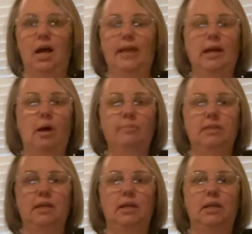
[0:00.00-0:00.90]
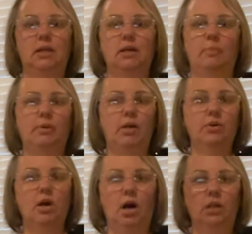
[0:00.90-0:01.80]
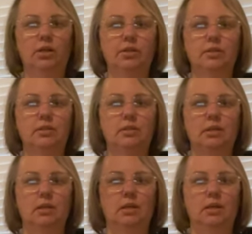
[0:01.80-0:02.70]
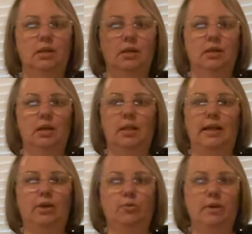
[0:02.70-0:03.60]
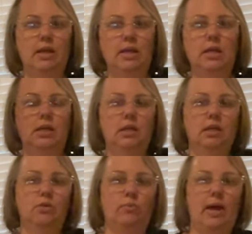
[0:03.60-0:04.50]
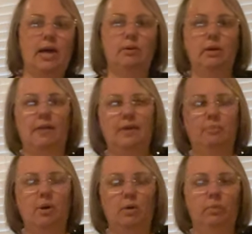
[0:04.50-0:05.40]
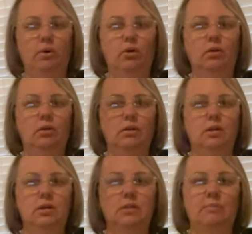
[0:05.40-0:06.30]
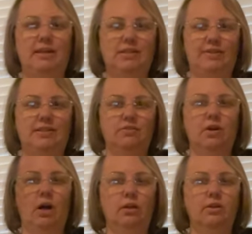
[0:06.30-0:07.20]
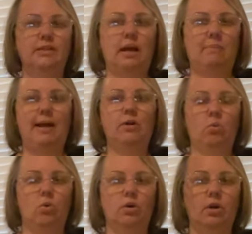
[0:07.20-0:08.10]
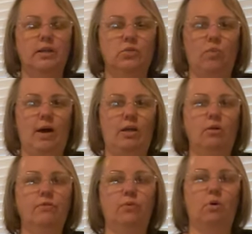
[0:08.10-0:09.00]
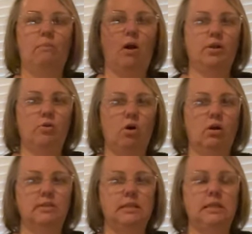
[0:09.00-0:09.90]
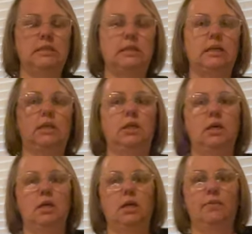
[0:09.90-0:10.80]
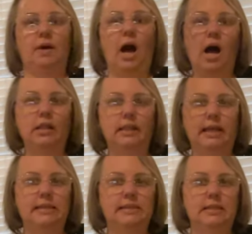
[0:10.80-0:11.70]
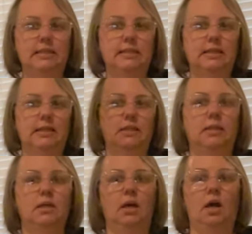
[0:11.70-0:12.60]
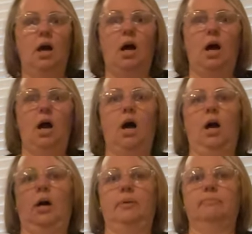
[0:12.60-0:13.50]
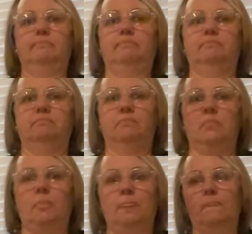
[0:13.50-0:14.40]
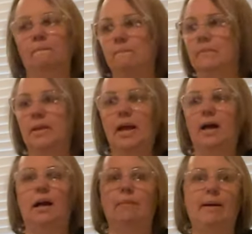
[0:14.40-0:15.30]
It comes in a couple other colors, like green, red, I think purple some nice festive colors that I might order as well for Mardi Gras season, the holiday season. Um, yeah, I